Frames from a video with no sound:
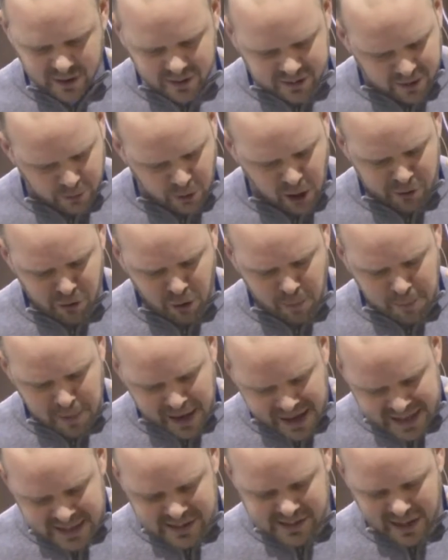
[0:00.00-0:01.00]
So I
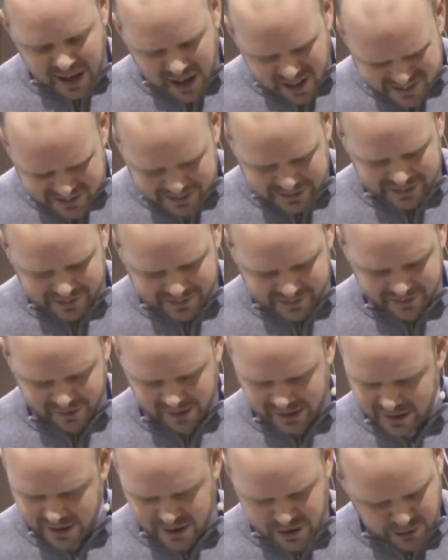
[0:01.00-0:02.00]
remained utterly
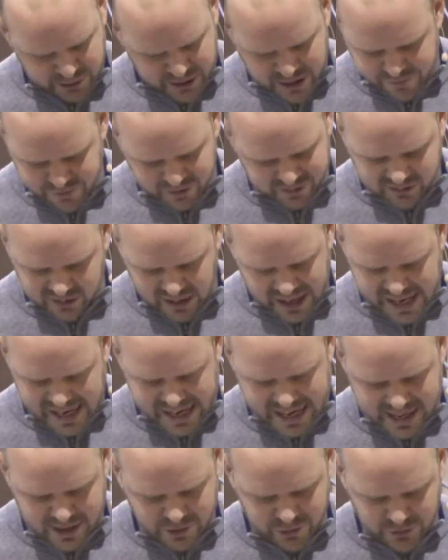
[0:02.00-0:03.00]
silent, not even
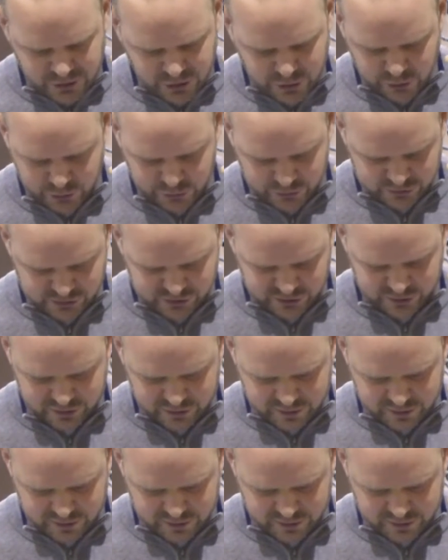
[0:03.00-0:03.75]
saying anything good.